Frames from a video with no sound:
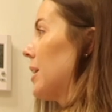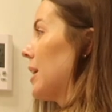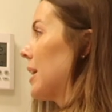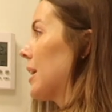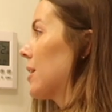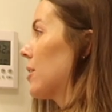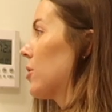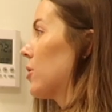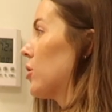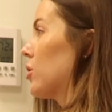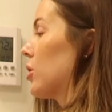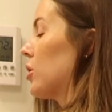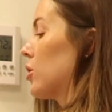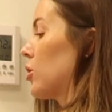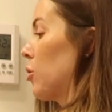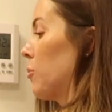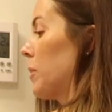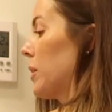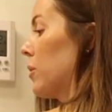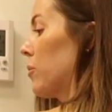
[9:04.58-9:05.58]
like there's just
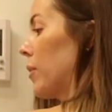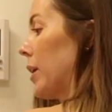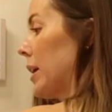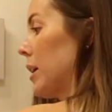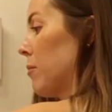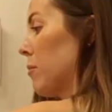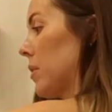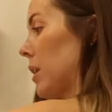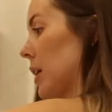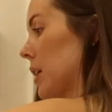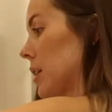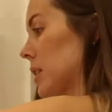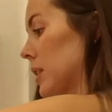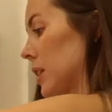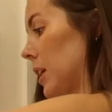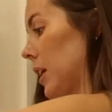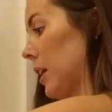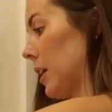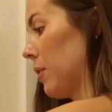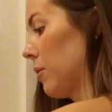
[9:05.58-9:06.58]
so many random things
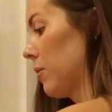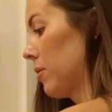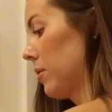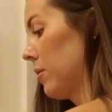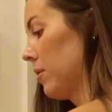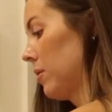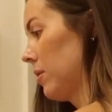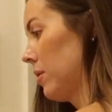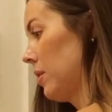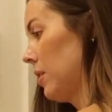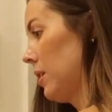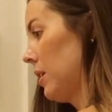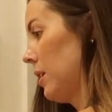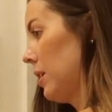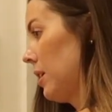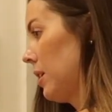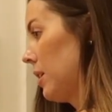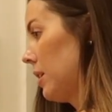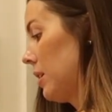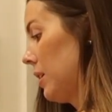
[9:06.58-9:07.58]
that I
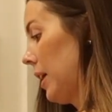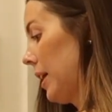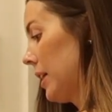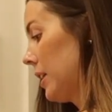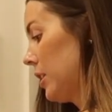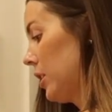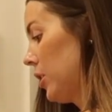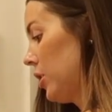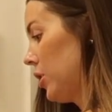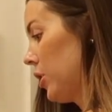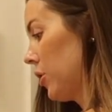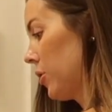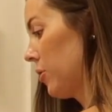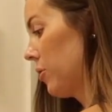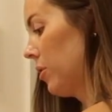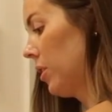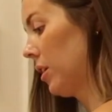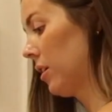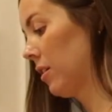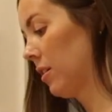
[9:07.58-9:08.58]
like to
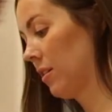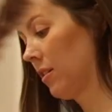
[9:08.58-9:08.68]
do.